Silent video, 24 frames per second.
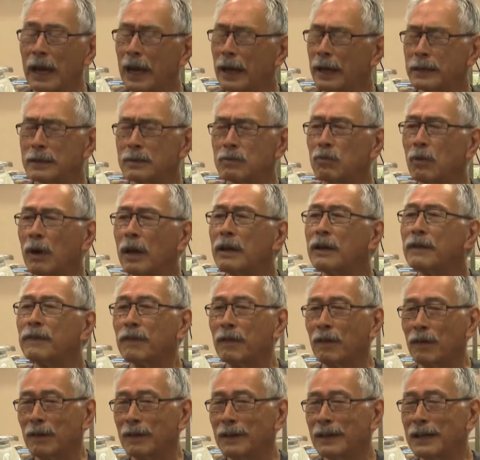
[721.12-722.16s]
And it's
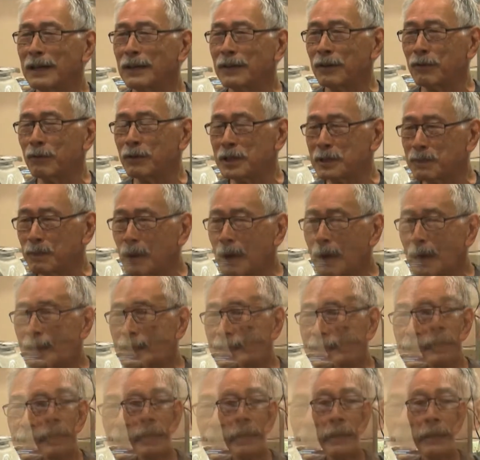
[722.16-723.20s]
wonderful, the
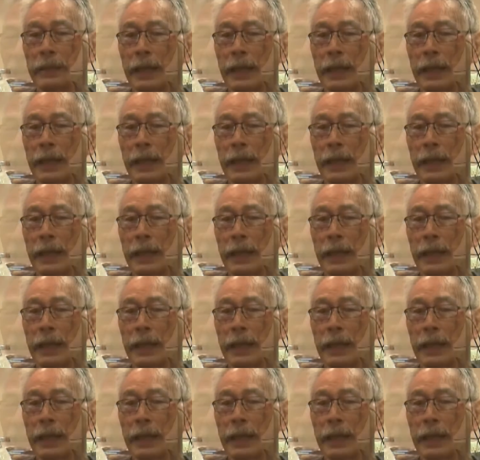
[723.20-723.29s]
response.